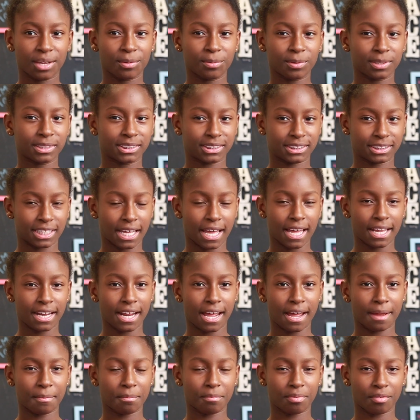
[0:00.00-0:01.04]
He was dead
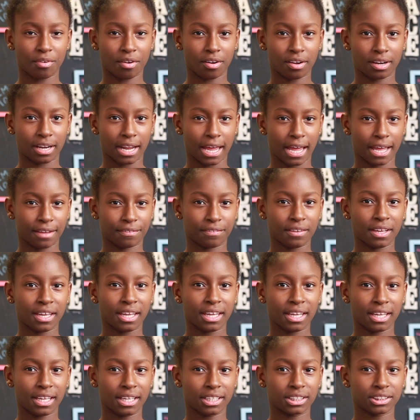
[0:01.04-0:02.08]
and brought life.
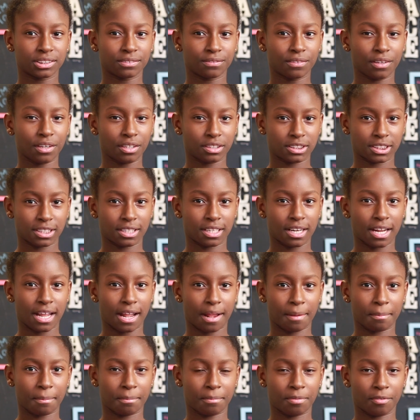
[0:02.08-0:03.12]
He has risen
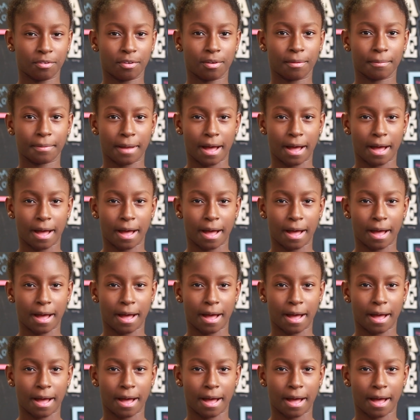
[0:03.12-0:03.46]
and brought